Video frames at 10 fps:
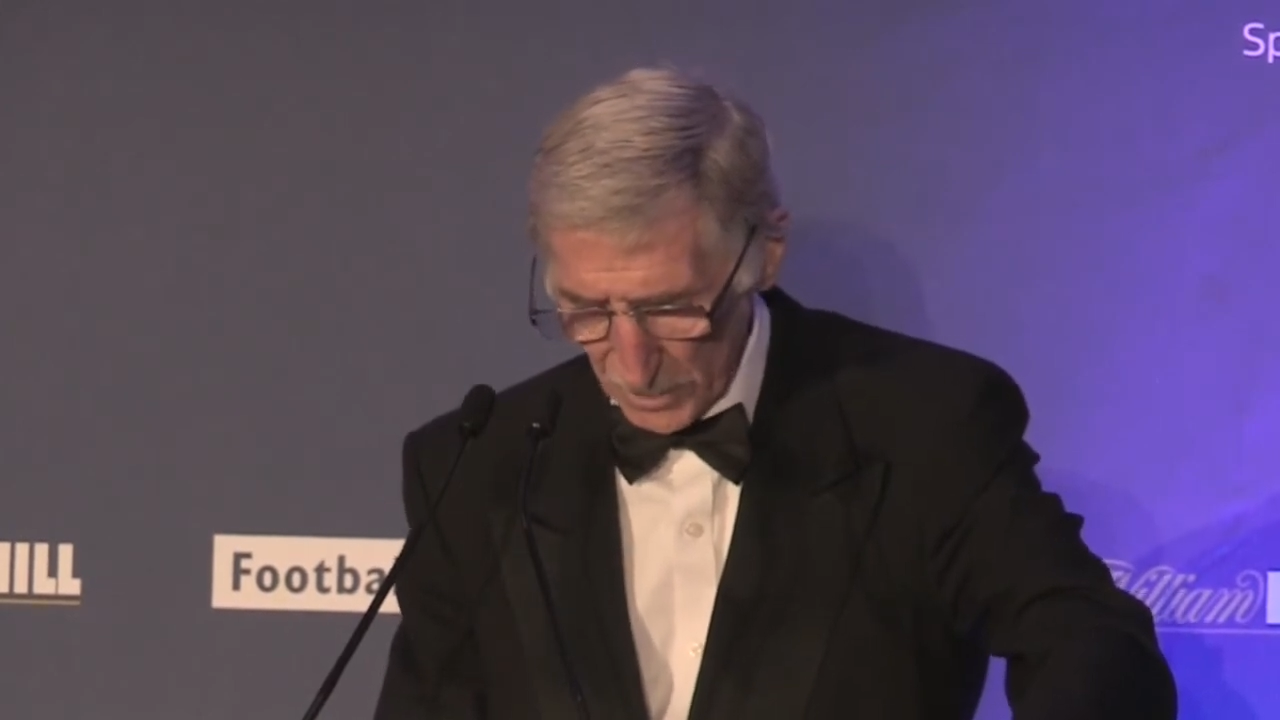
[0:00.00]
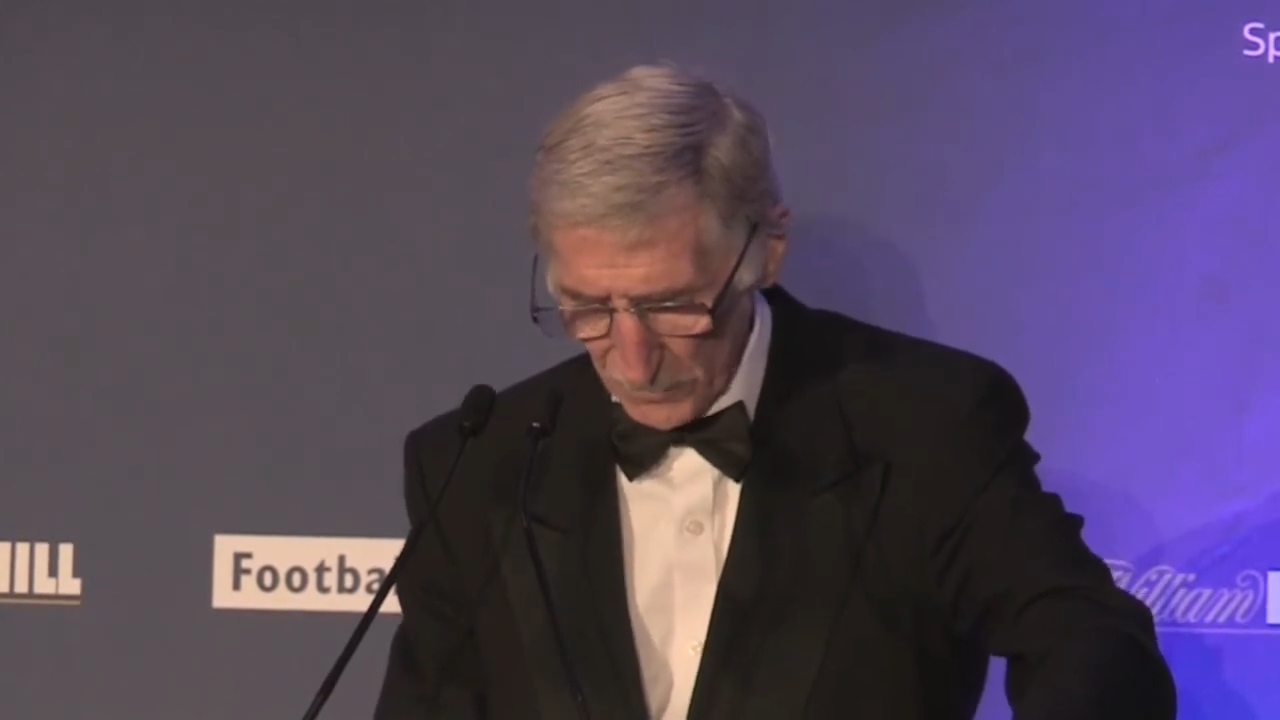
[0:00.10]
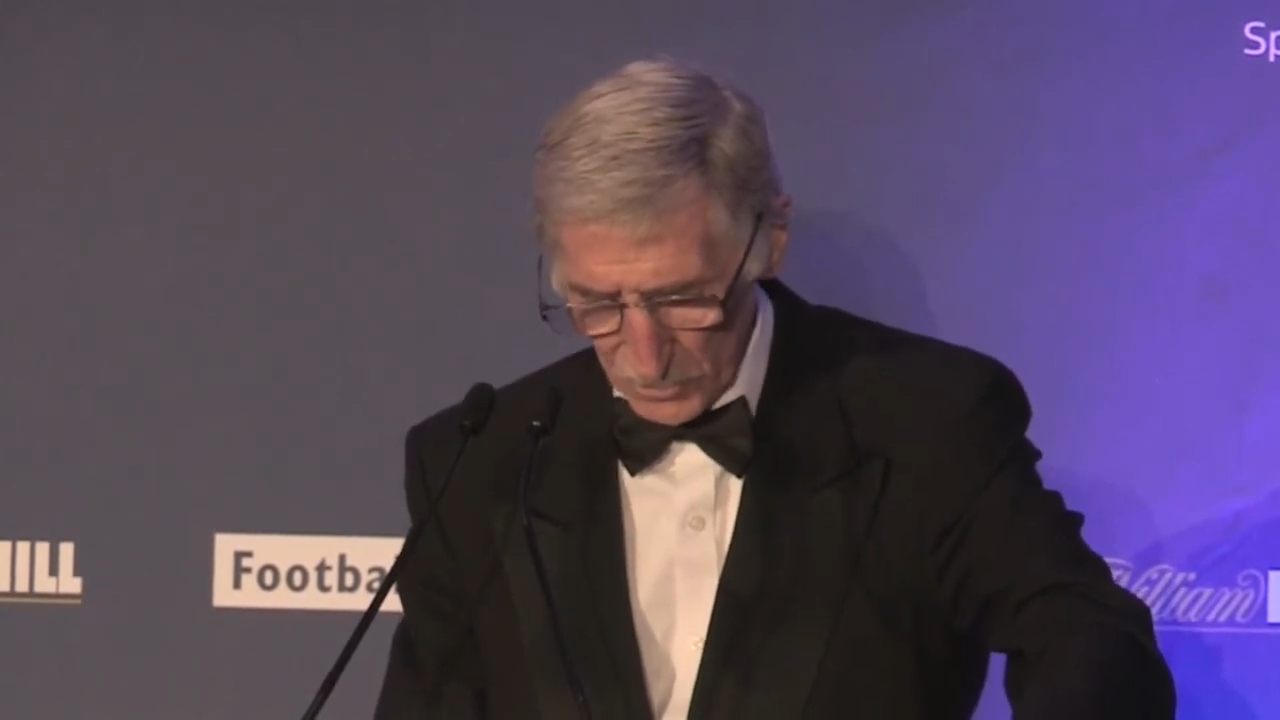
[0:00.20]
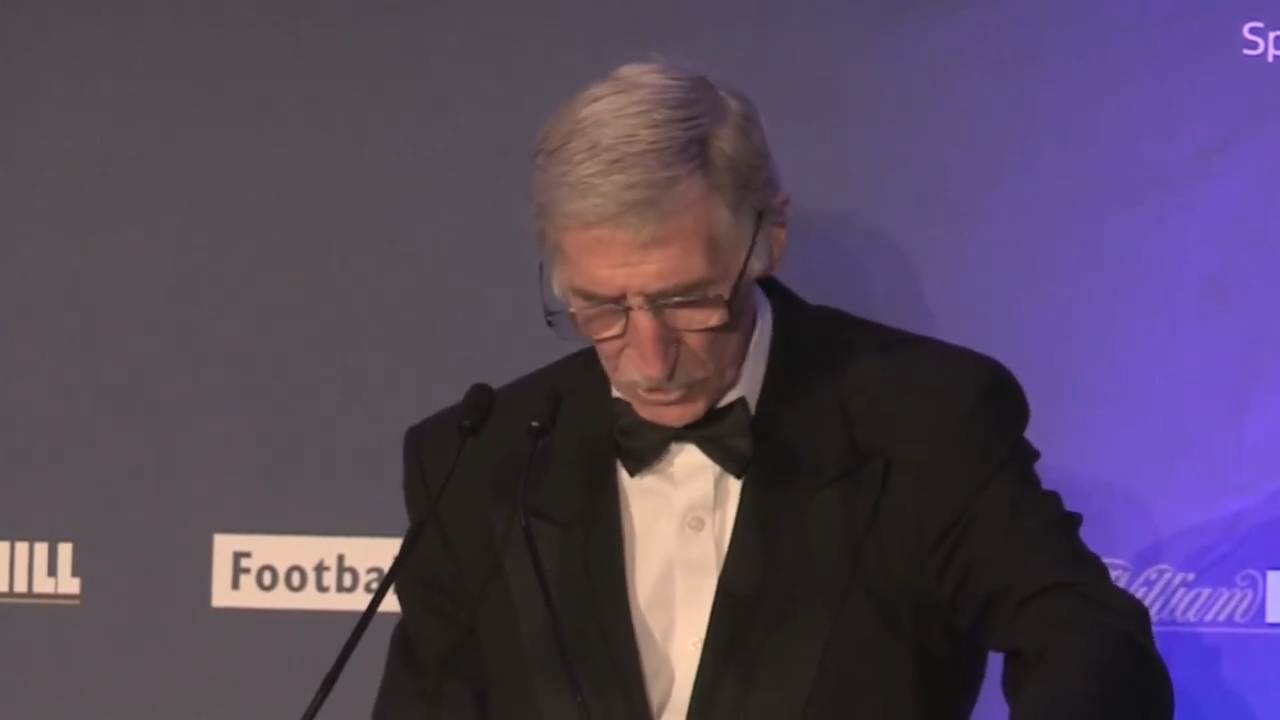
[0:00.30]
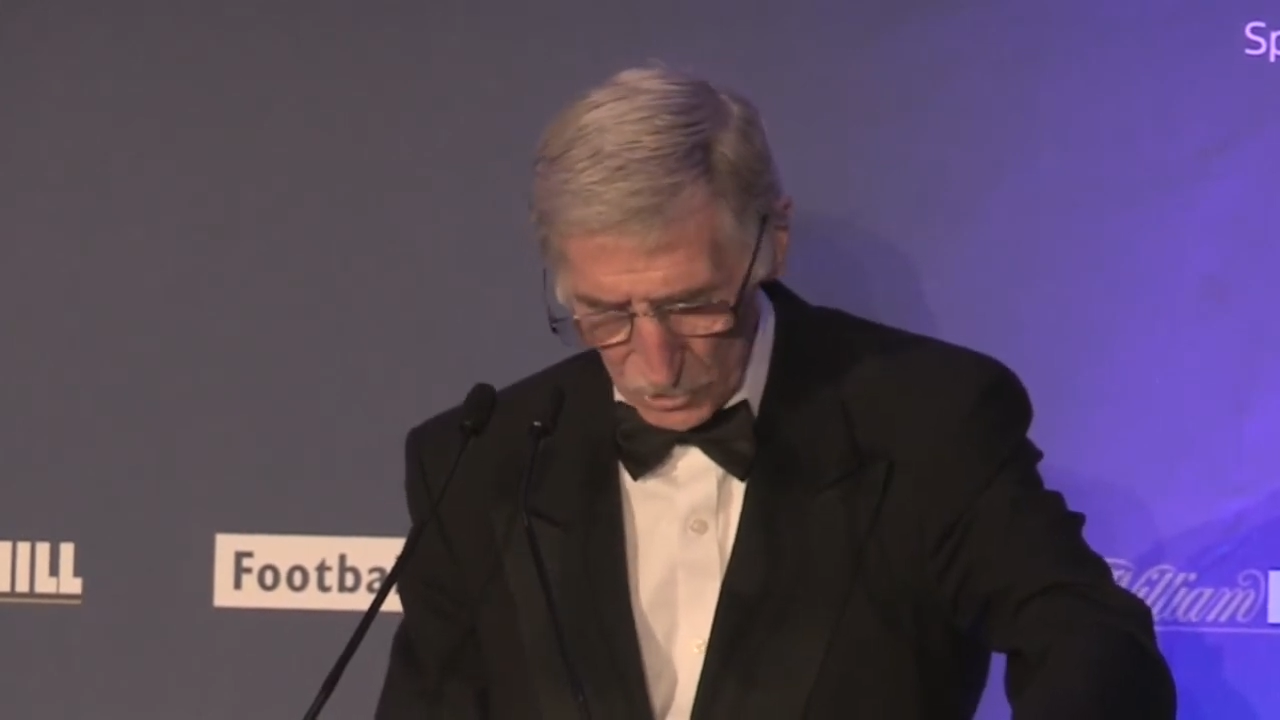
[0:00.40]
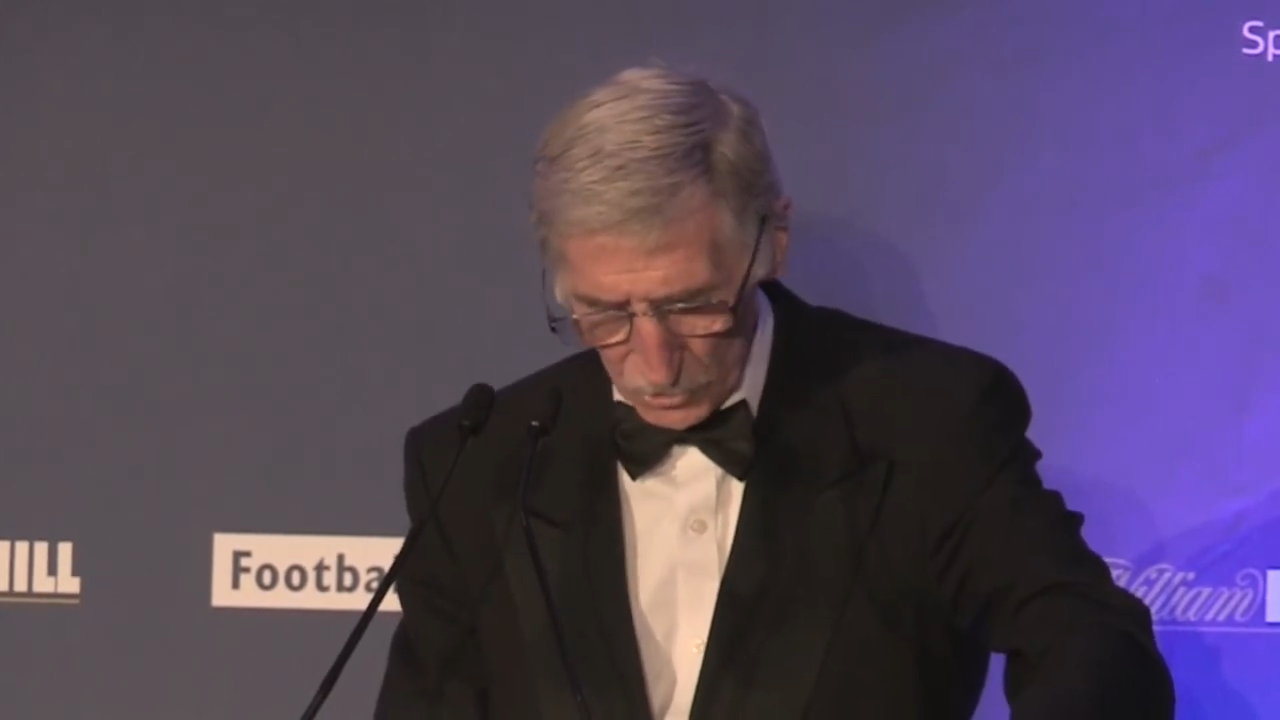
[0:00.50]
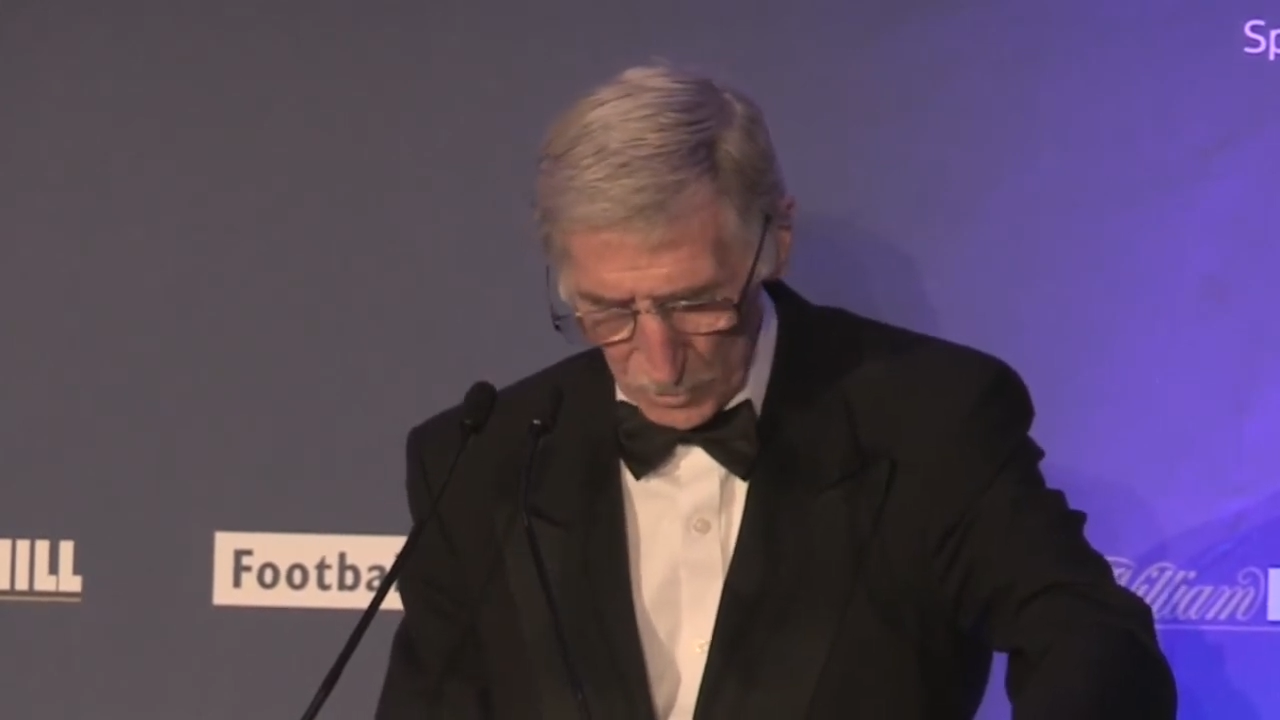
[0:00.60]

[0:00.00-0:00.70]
lift the Jules